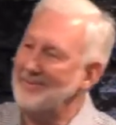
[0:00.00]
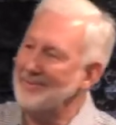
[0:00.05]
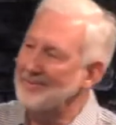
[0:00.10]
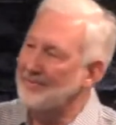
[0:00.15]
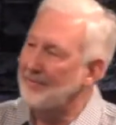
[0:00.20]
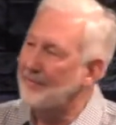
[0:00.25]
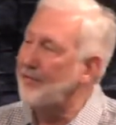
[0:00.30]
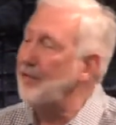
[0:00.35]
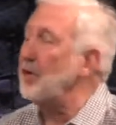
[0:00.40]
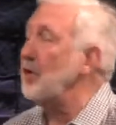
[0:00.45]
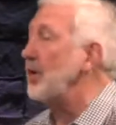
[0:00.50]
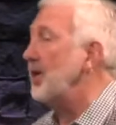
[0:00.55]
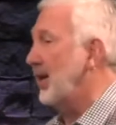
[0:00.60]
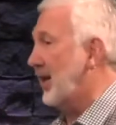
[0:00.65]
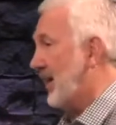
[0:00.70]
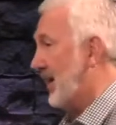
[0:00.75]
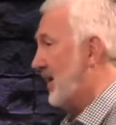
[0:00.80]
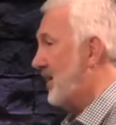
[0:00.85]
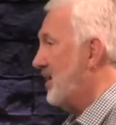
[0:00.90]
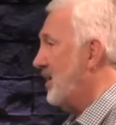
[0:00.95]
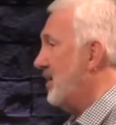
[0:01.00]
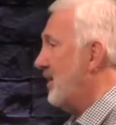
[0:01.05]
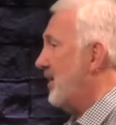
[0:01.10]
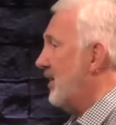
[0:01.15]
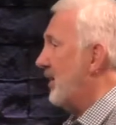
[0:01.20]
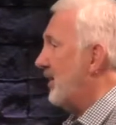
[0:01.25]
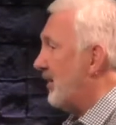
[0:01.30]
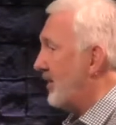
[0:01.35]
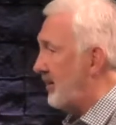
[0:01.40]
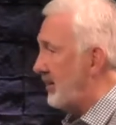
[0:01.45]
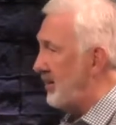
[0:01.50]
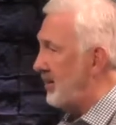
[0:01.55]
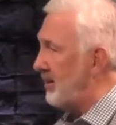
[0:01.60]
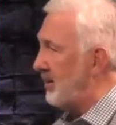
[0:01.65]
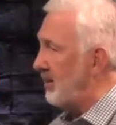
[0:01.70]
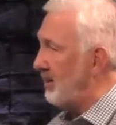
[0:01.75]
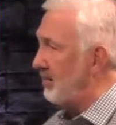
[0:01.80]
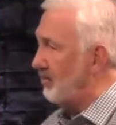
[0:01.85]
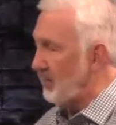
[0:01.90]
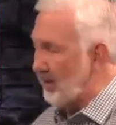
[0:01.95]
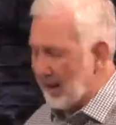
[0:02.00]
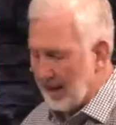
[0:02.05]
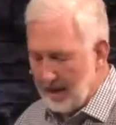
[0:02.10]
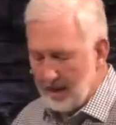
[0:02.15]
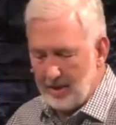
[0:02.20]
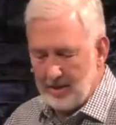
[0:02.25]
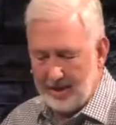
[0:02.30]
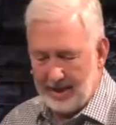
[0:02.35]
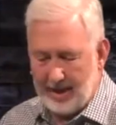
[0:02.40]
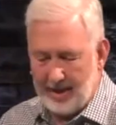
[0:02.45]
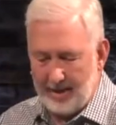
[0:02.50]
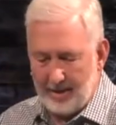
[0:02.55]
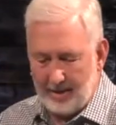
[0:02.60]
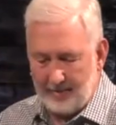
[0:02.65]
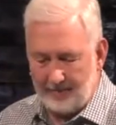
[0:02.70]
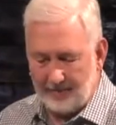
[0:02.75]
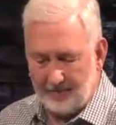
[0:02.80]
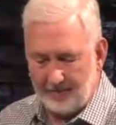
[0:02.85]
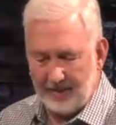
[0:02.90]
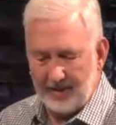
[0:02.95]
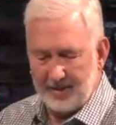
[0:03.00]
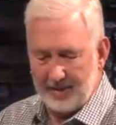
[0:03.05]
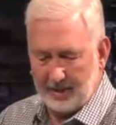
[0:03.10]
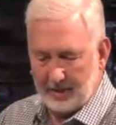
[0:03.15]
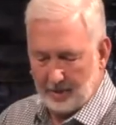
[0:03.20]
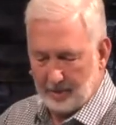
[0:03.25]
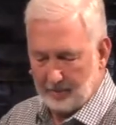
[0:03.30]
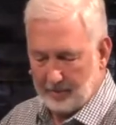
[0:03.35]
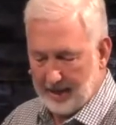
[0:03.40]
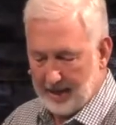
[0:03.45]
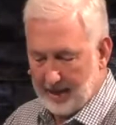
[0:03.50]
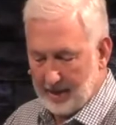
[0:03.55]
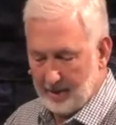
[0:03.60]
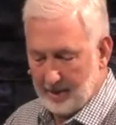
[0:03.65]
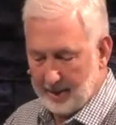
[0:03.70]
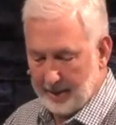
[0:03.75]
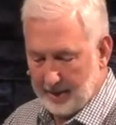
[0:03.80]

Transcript: fully in reality, in physical reality.